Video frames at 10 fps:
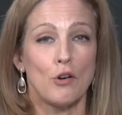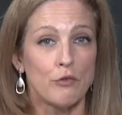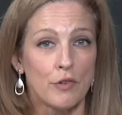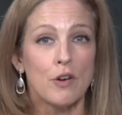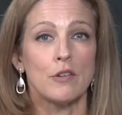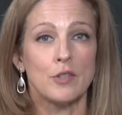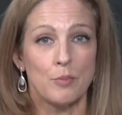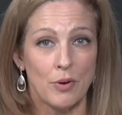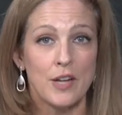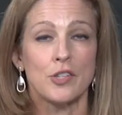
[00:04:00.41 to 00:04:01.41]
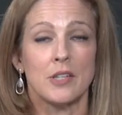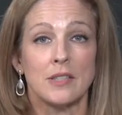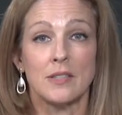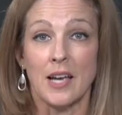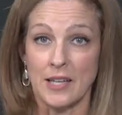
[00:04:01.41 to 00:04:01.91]
overt
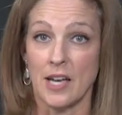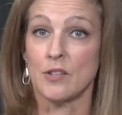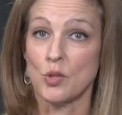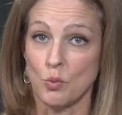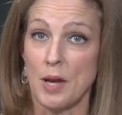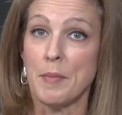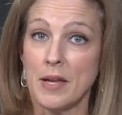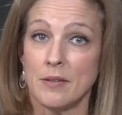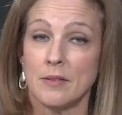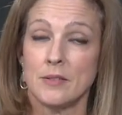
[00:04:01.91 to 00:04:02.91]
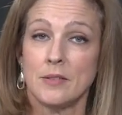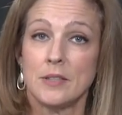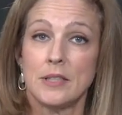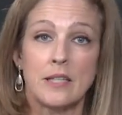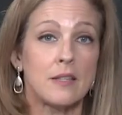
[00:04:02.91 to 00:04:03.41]
prejudice against women,
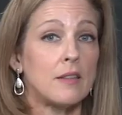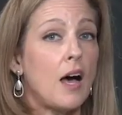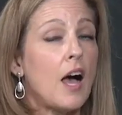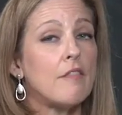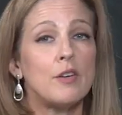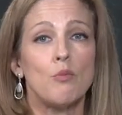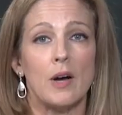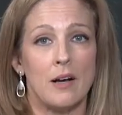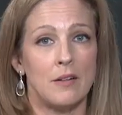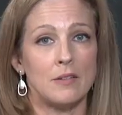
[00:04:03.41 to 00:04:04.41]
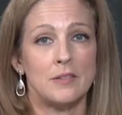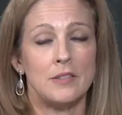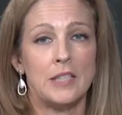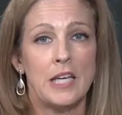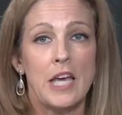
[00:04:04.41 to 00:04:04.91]
is alive and well
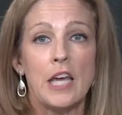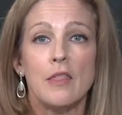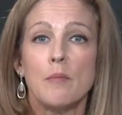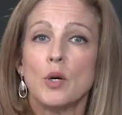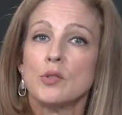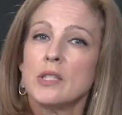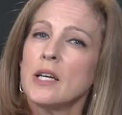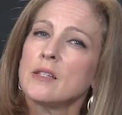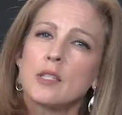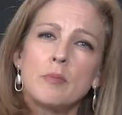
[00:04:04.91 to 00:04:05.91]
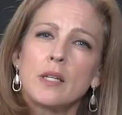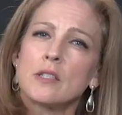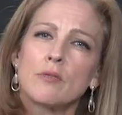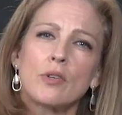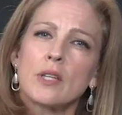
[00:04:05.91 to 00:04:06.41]
in the most
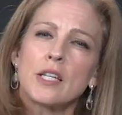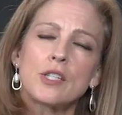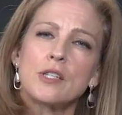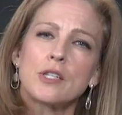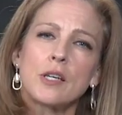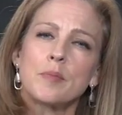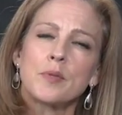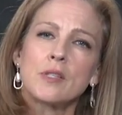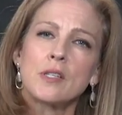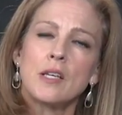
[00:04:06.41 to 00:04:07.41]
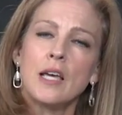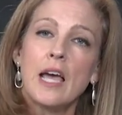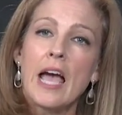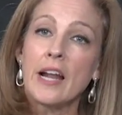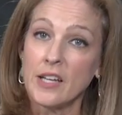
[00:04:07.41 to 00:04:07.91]
intimate of relationships
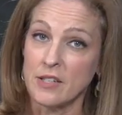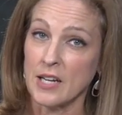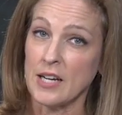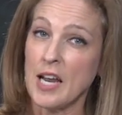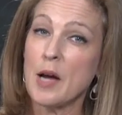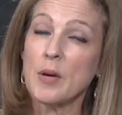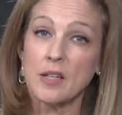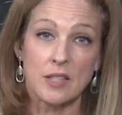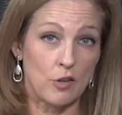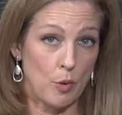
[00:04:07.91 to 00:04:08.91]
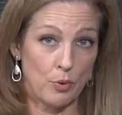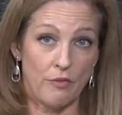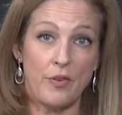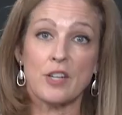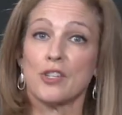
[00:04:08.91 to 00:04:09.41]
and in dynamics in our
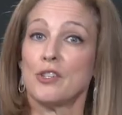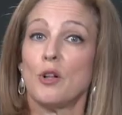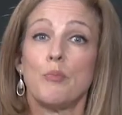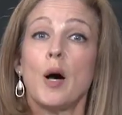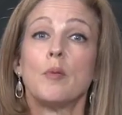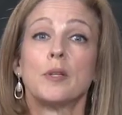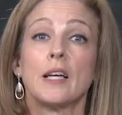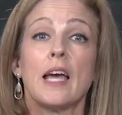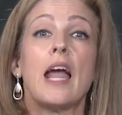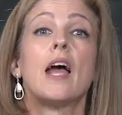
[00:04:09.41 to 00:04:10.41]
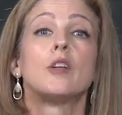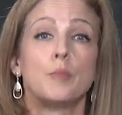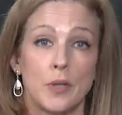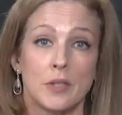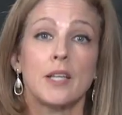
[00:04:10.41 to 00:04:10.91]
professional, public, and
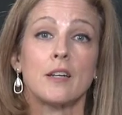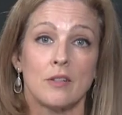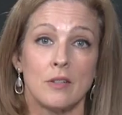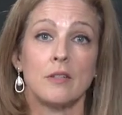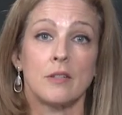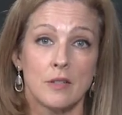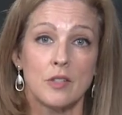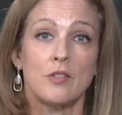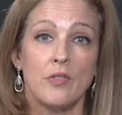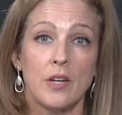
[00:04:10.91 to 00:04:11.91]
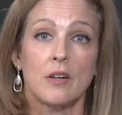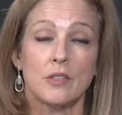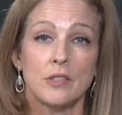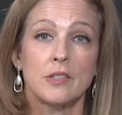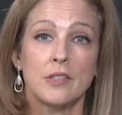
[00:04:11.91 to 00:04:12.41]
political
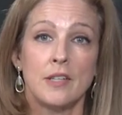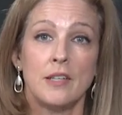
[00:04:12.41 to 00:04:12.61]
spheres.